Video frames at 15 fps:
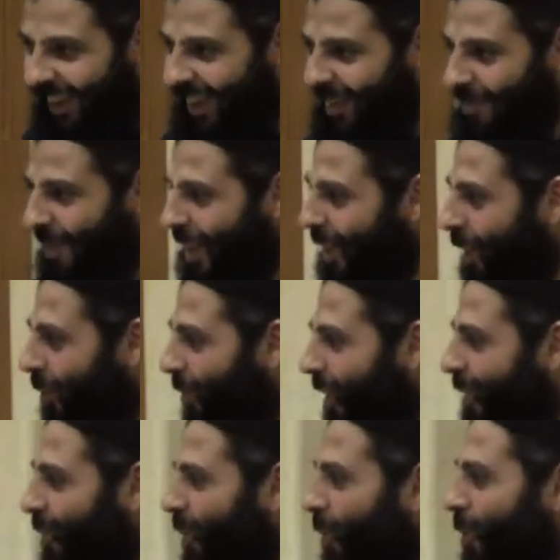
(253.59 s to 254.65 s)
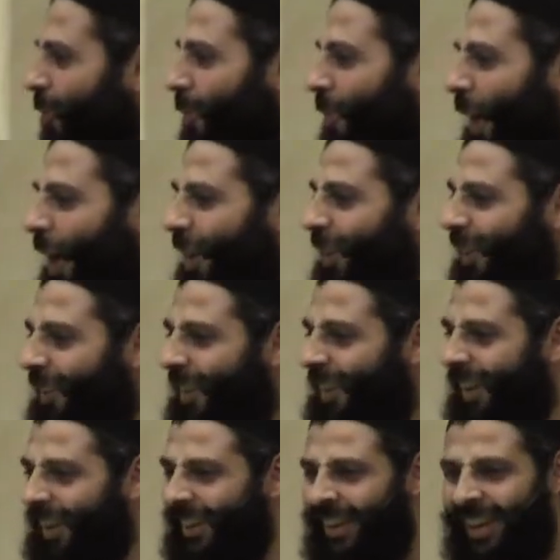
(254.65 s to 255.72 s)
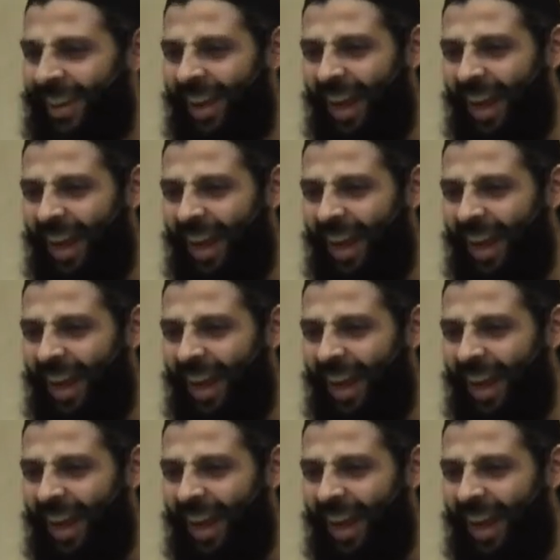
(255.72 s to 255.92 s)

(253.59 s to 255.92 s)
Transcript: And many of us, oh subhanAllah, like,